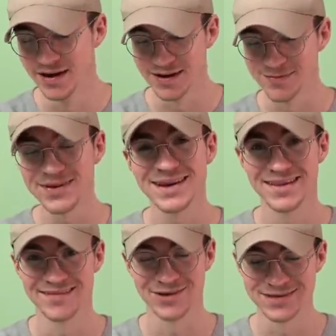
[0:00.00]
Completely
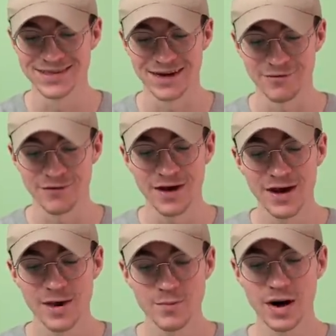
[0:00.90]
the wrong stuff.
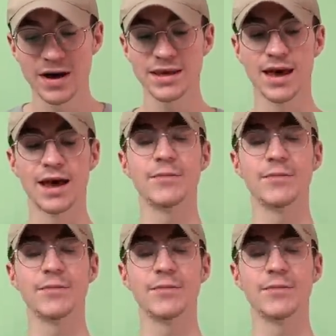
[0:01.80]
But yeah,